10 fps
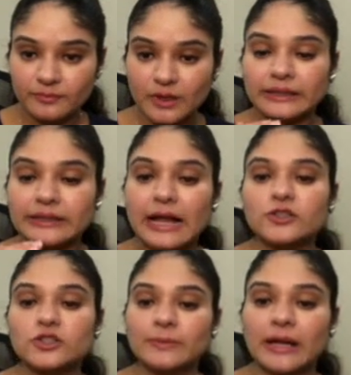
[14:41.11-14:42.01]

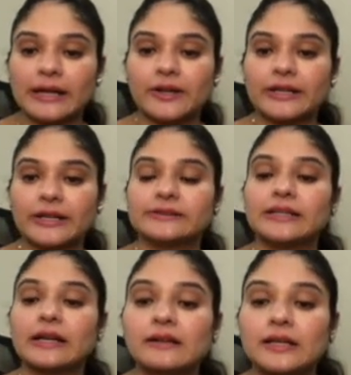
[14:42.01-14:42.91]
Calcium nitrate is a
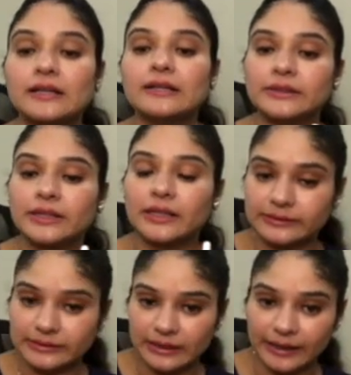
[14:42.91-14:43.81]
colorless
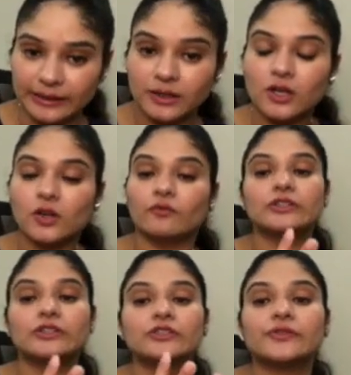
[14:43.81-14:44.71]
crystalline which
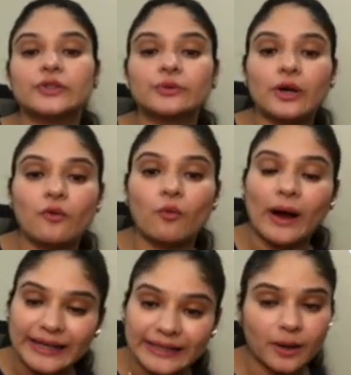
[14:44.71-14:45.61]
gives you a
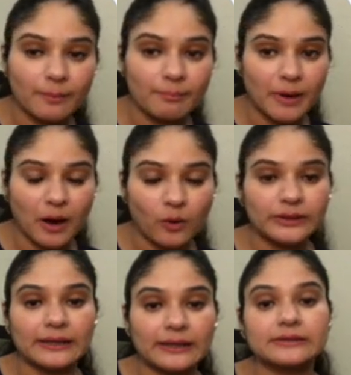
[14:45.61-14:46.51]
white compound, that
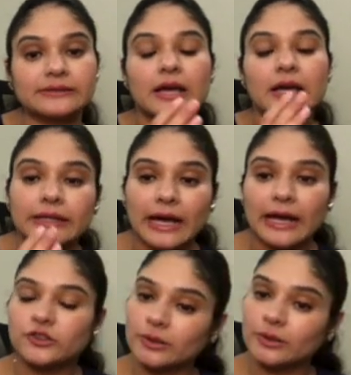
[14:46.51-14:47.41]
is
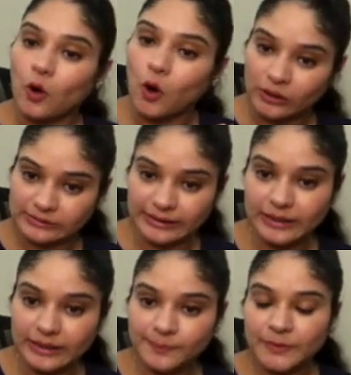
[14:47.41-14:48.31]
calcium oxide.
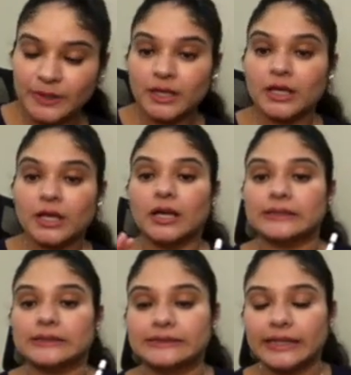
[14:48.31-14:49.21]

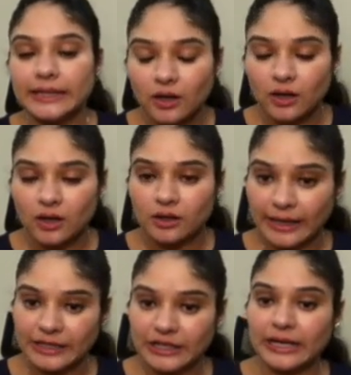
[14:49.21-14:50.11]
Zinc
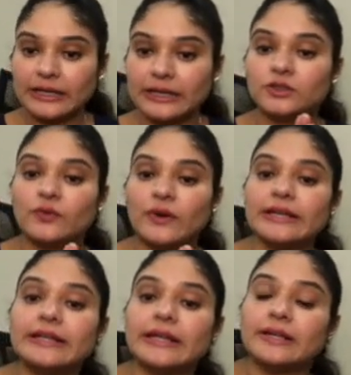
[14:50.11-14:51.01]
nitrate is very
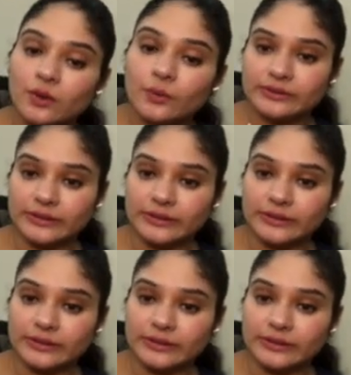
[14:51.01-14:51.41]
deliquescent.